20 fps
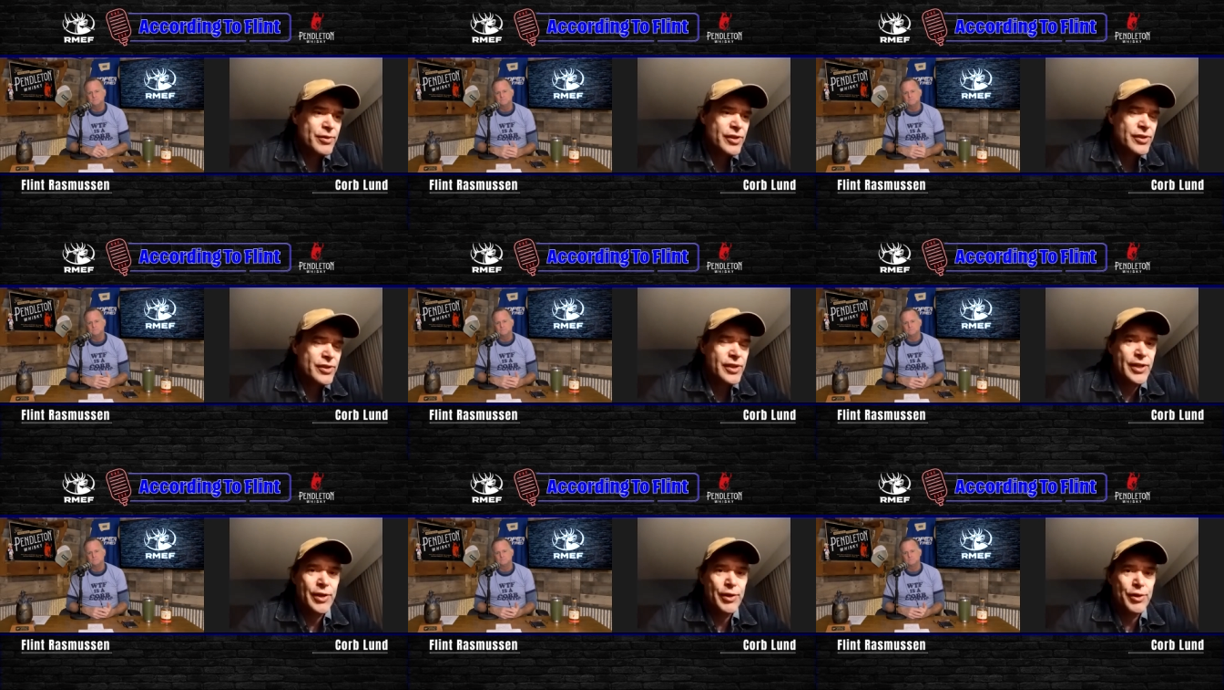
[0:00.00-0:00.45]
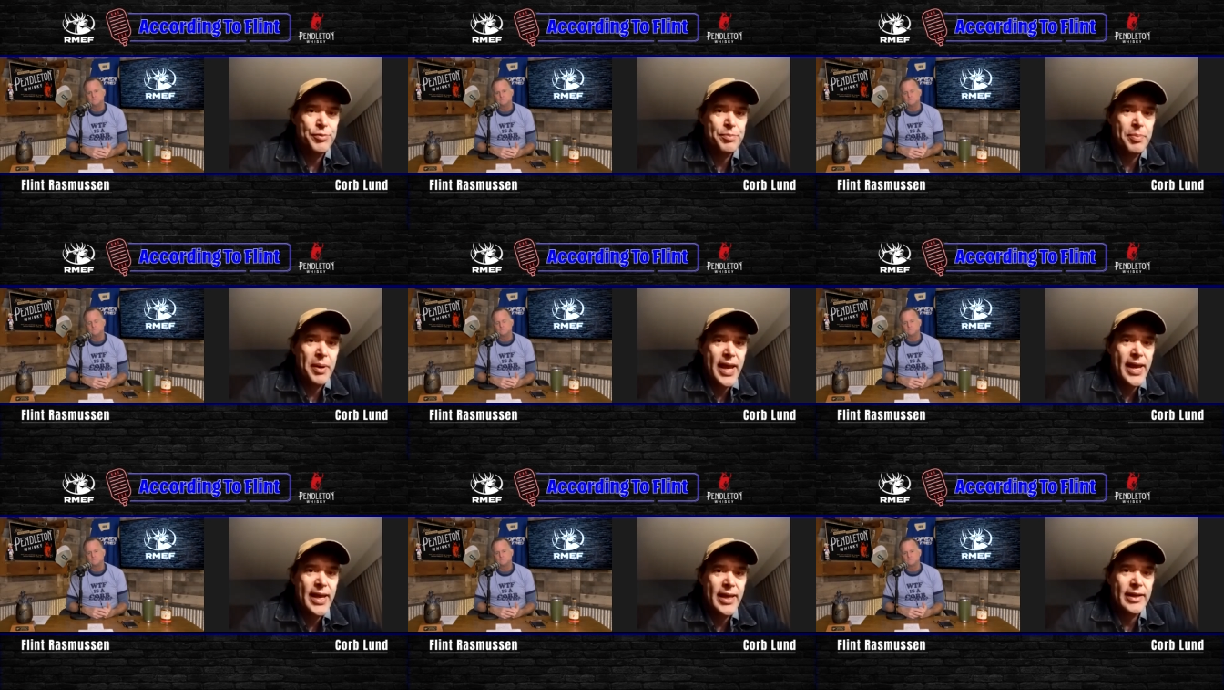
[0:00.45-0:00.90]
It was just a
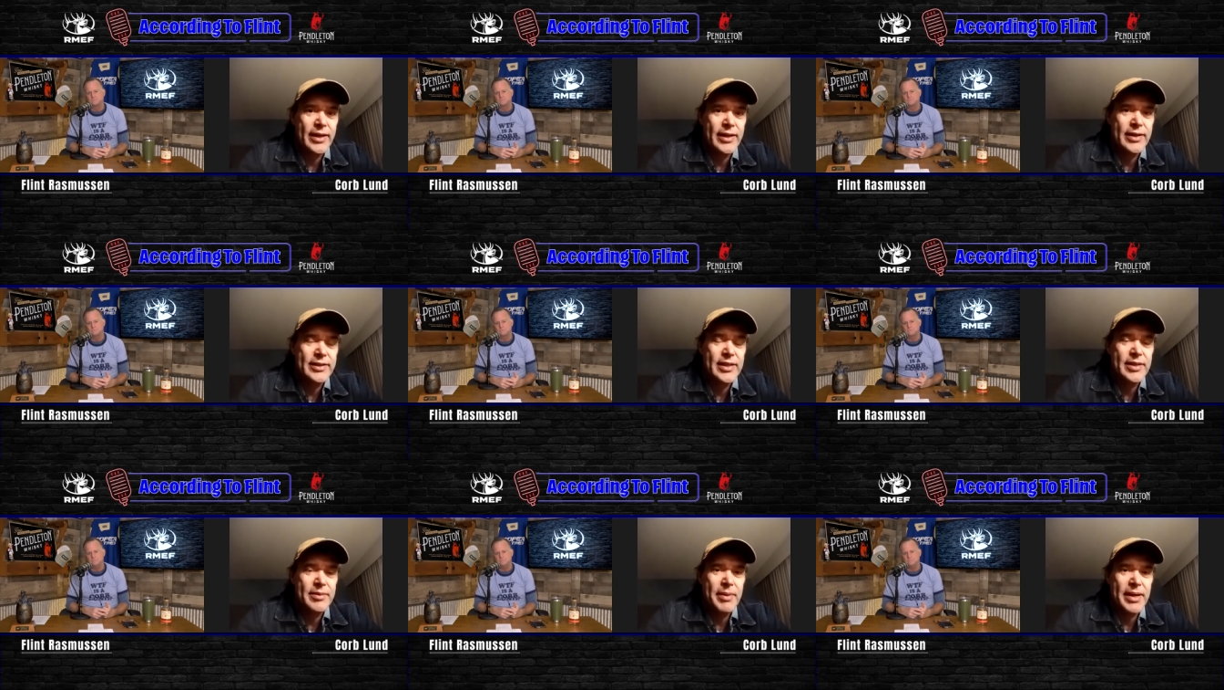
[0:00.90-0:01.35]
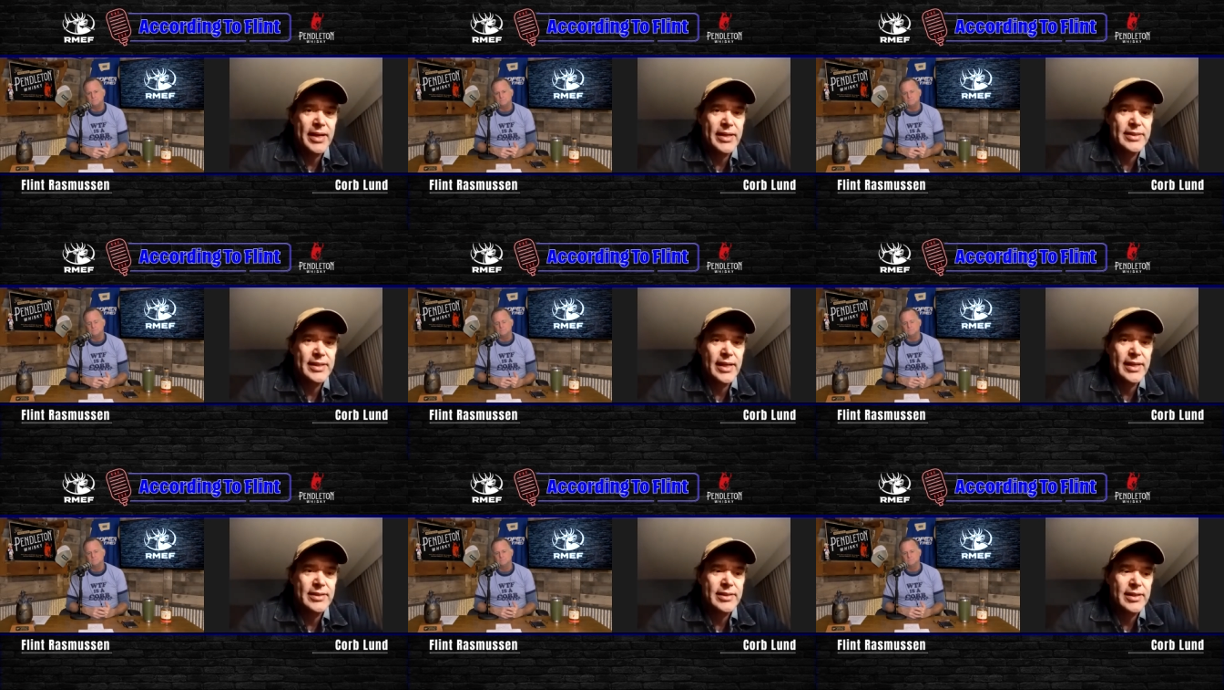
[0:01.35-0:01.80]
huge pain, and it didn't
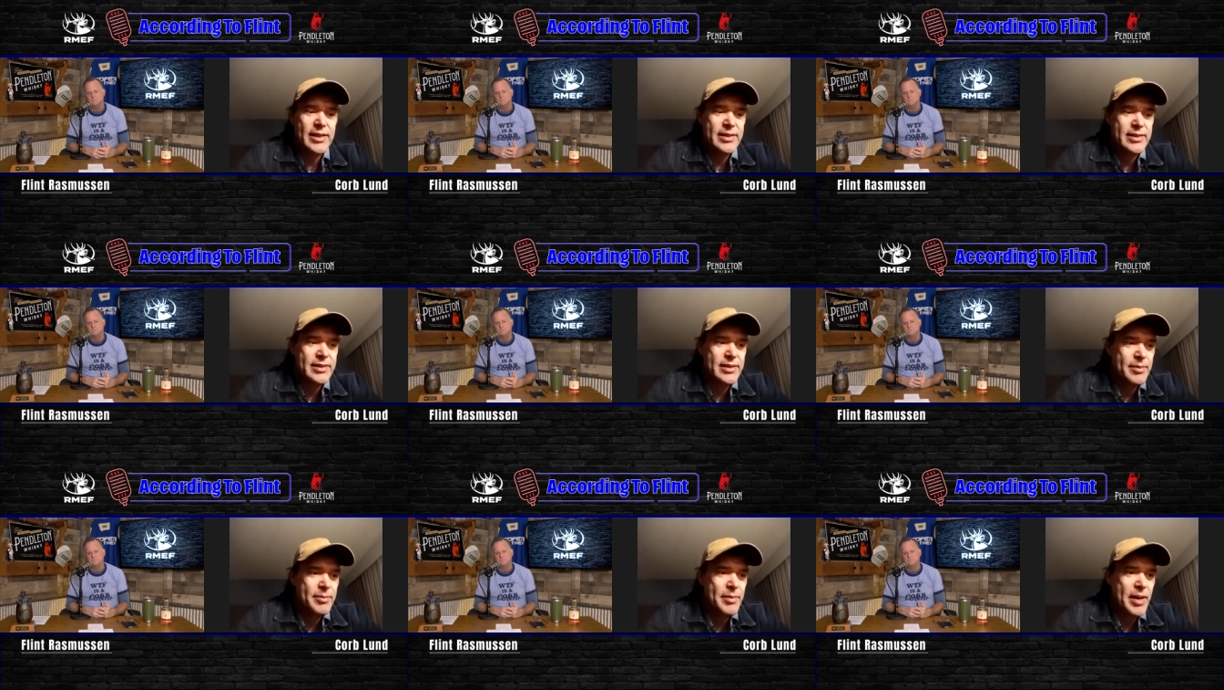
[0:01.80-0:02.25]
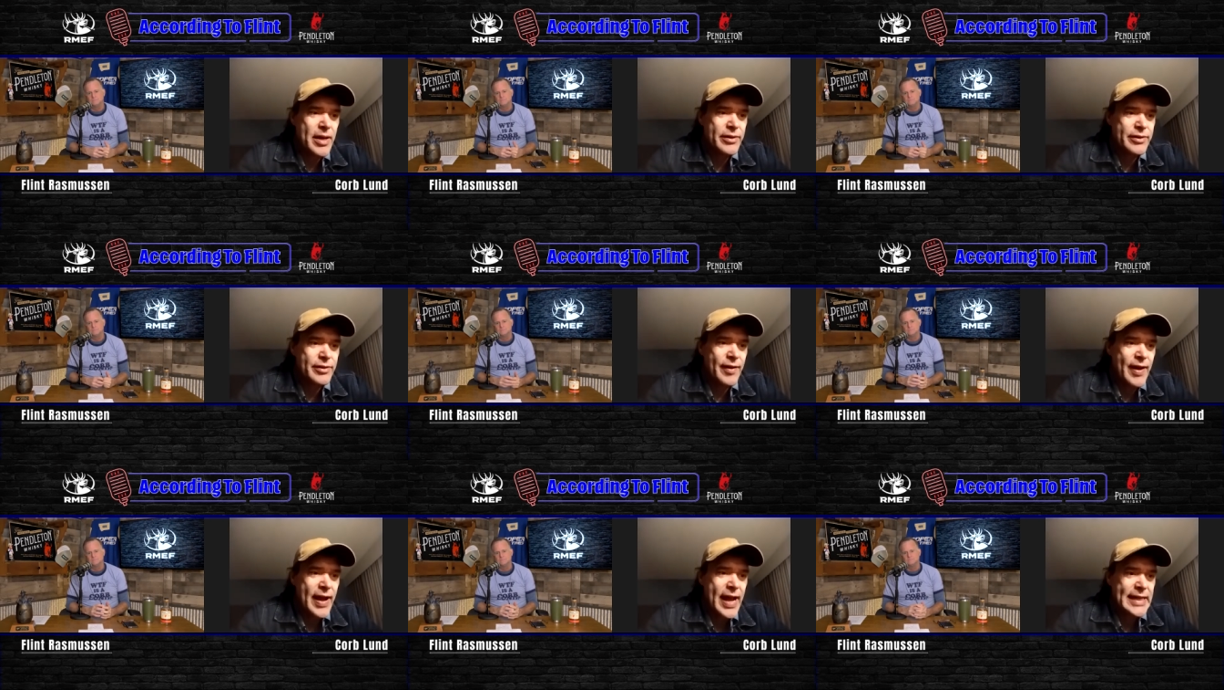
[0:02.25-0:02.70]
make sense because the
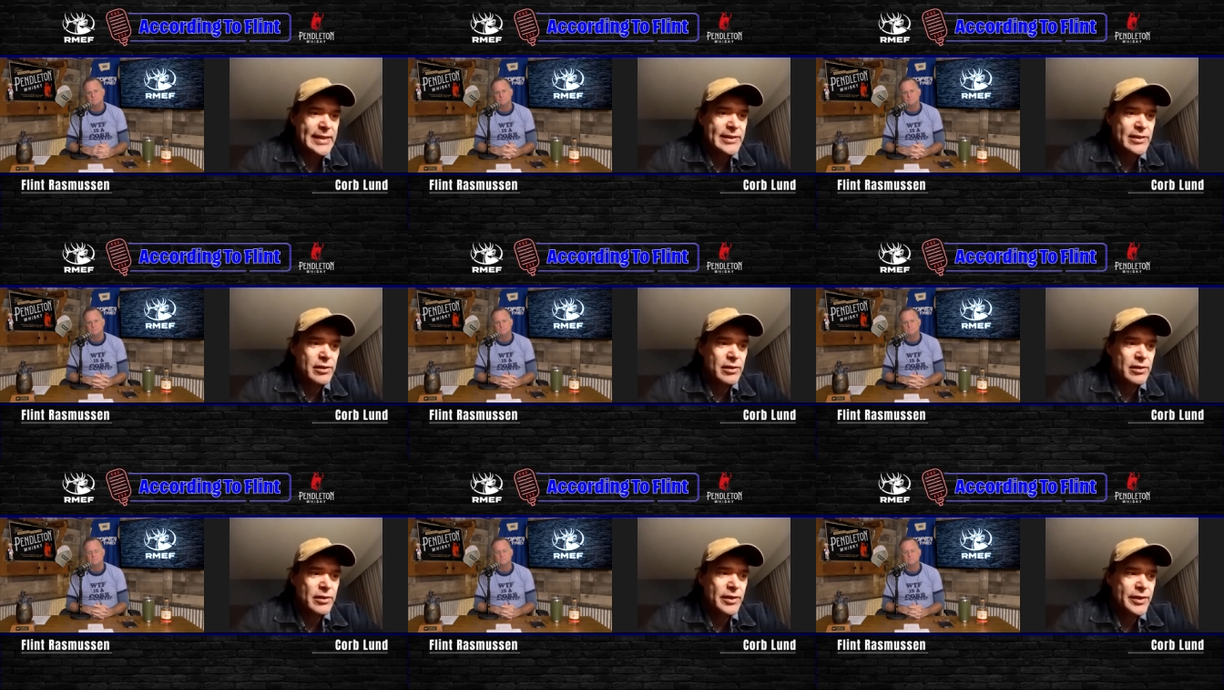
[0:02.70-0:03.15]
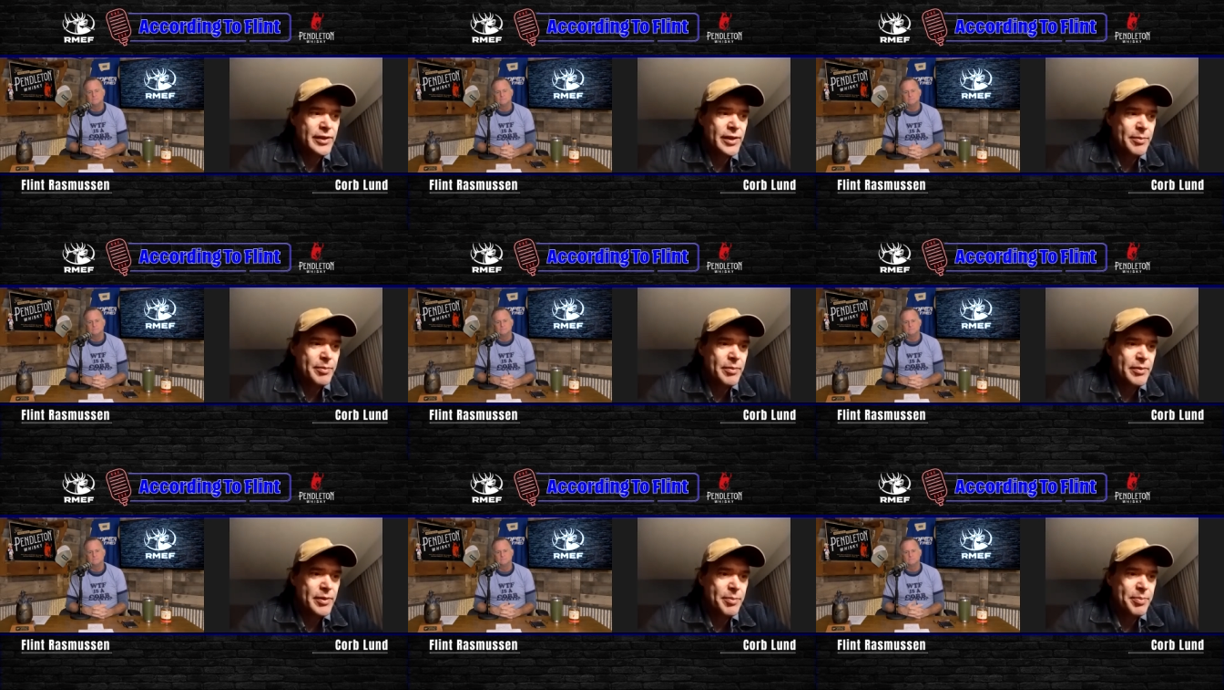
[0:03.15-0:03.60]
amount of hassle and
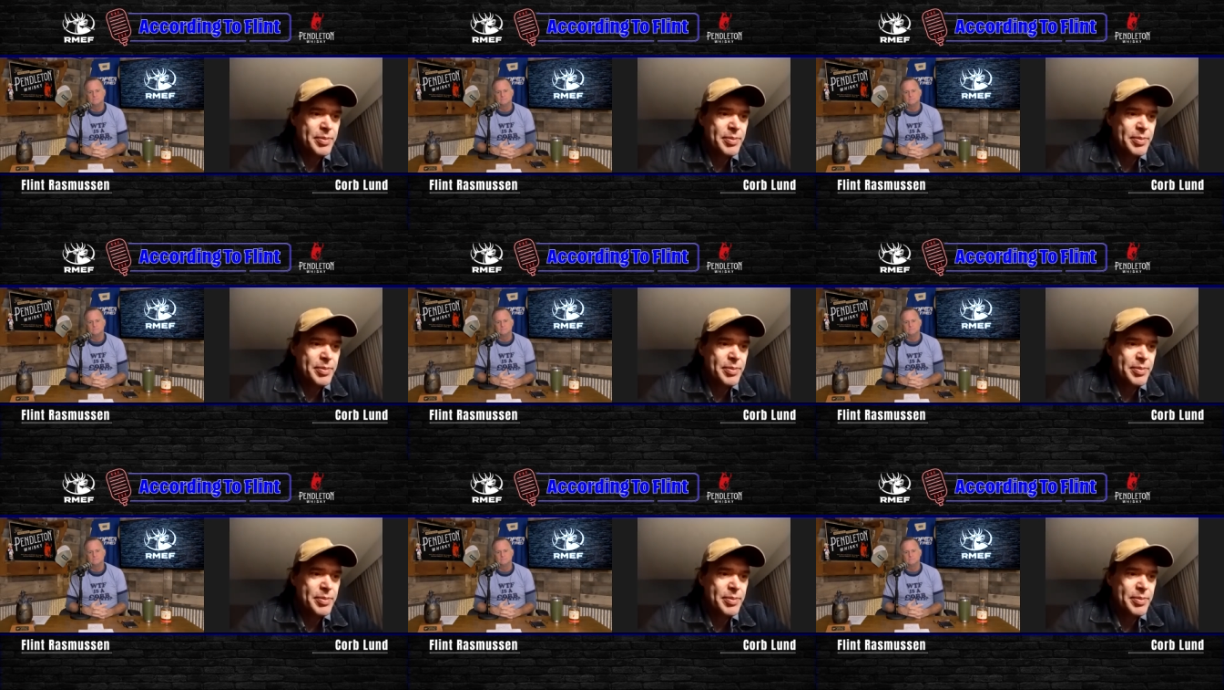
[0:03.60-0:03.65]
the,